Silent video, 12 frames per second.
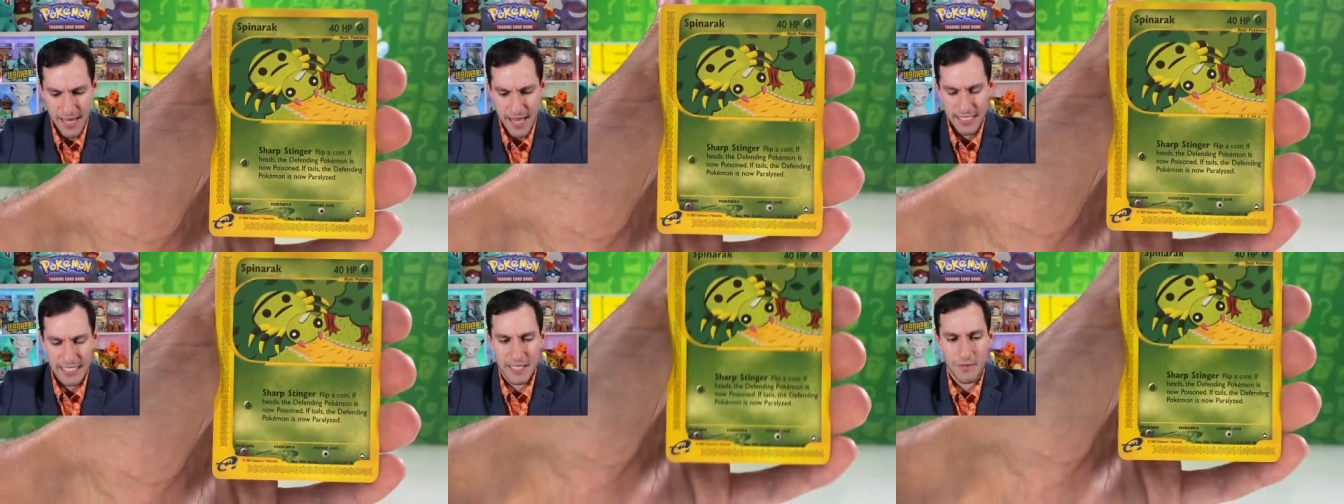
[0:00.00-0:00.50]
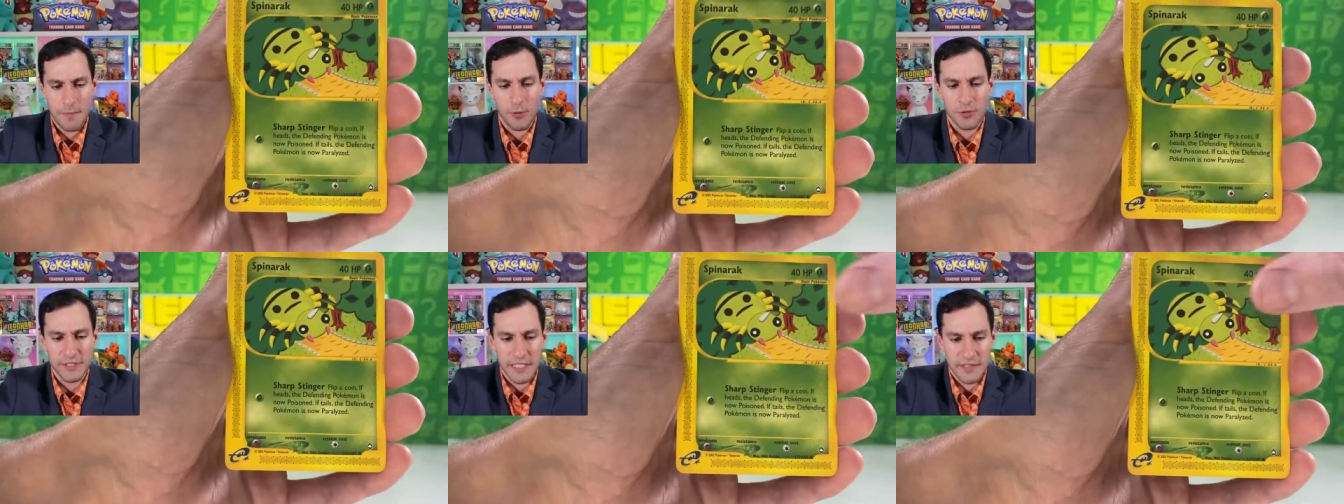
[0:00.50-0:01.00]
I think we
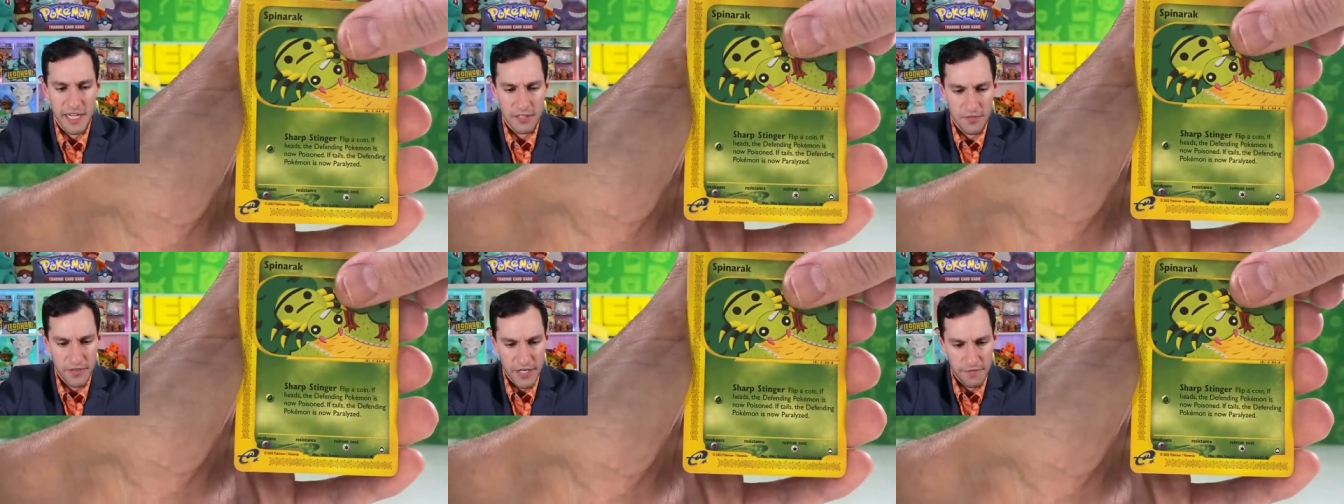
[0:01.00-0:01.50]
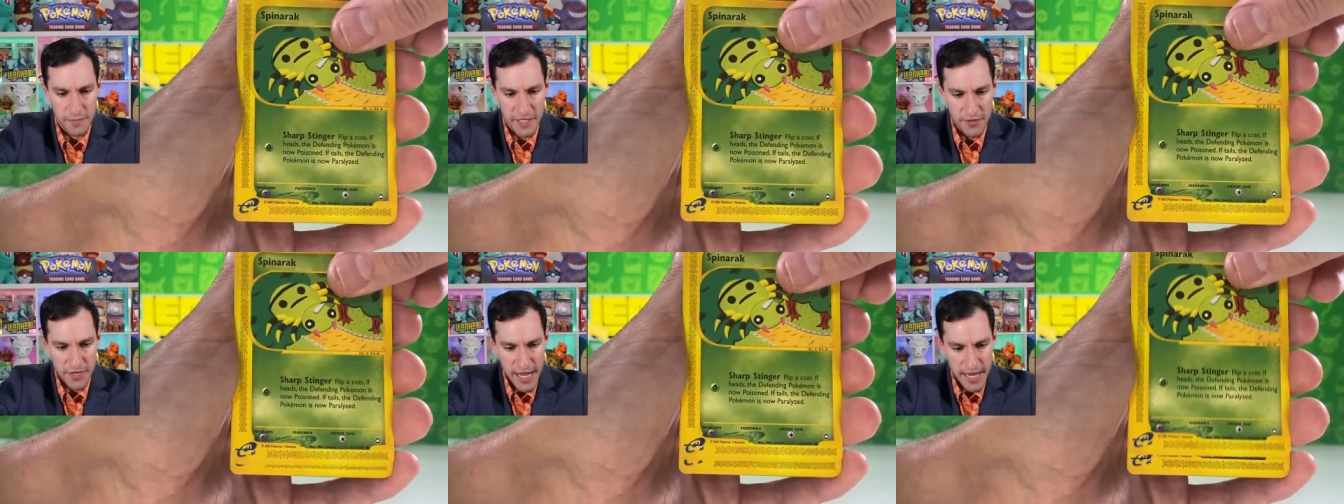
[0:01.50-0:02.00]
pulled it in the other video from
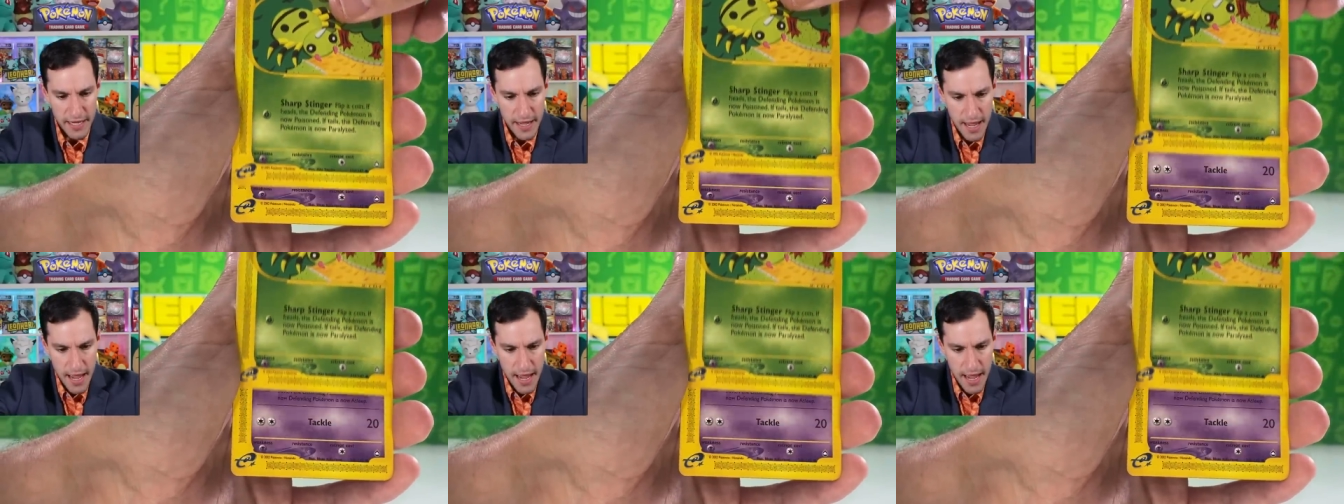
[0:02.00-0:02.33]
the other day.